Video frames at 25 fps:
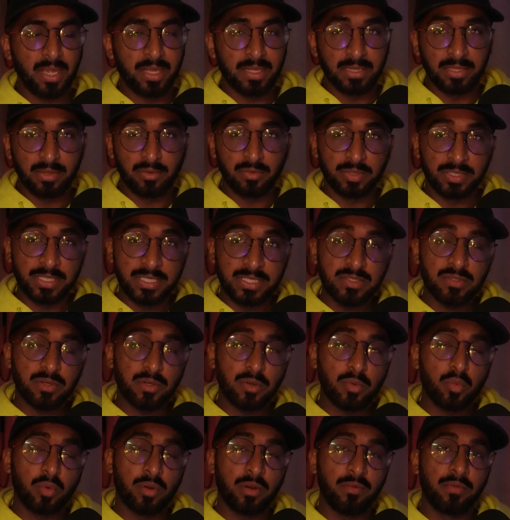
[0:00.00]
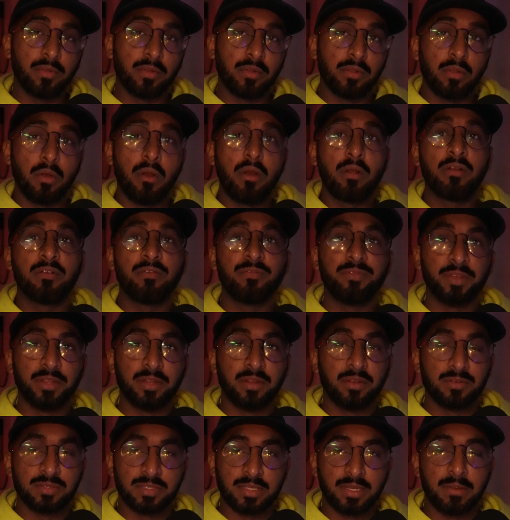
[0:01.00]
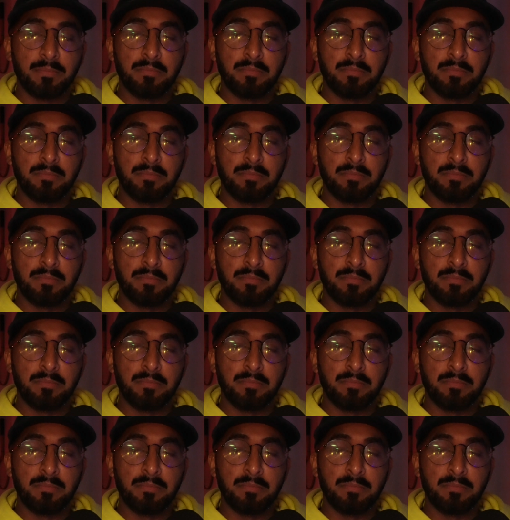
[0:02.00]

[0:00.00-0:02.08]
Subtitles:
Now, these are one of the longer videos that